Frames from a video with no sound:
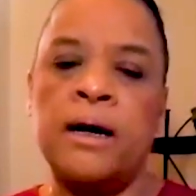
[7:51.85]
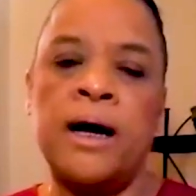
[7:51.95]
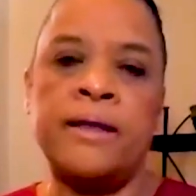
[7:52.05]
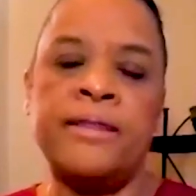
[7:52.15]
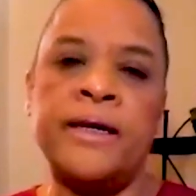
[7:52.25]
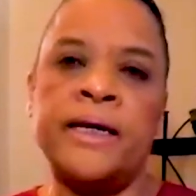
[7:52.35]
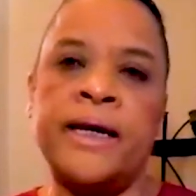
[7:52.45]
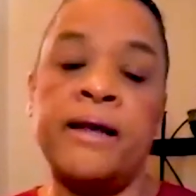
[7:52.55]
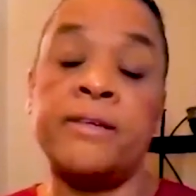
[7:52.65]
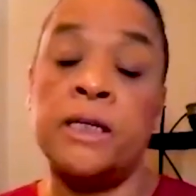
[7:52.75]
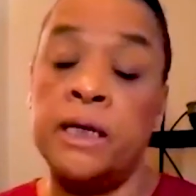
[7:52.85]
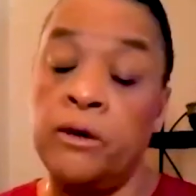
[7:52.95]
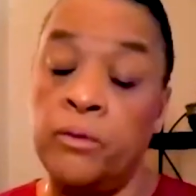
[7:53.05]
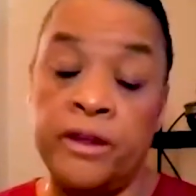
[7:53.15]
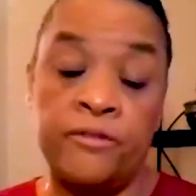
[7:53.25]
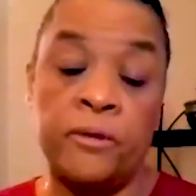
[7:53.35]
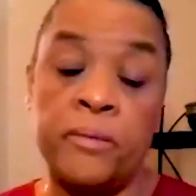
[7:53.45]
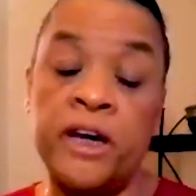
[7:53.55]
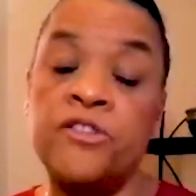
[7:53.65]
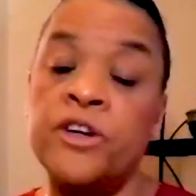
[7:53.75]
I think it has a link with
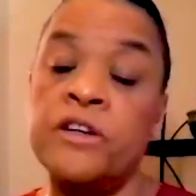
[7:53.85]
inflammation.